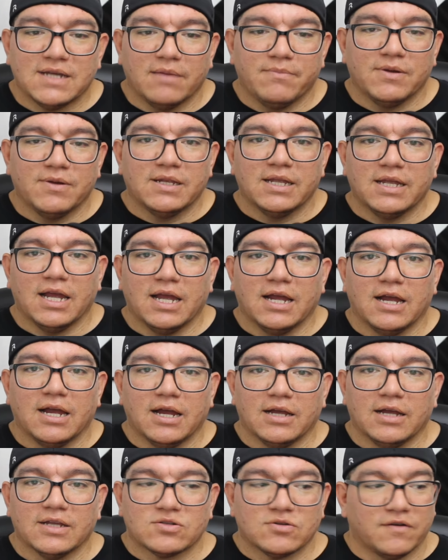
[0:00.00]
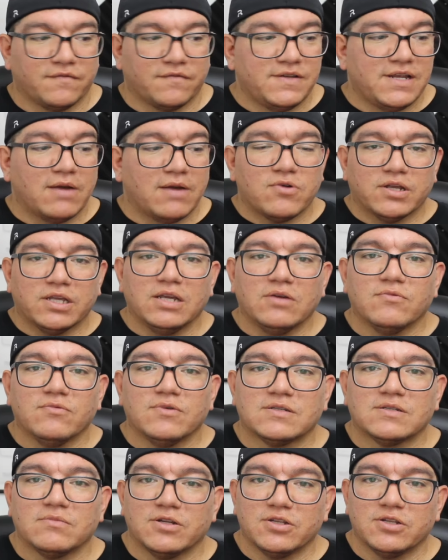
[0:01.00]
I've been uh, sort of networking
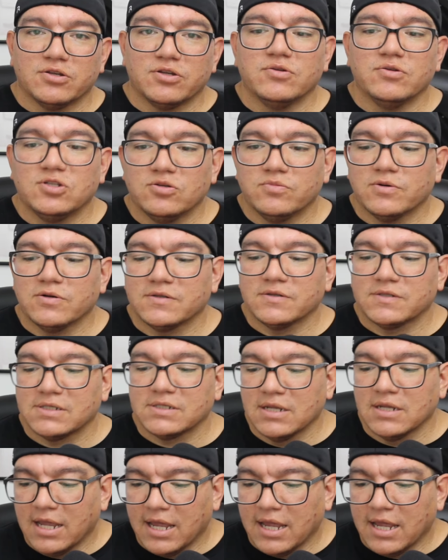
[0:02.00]
with some other YouTubers,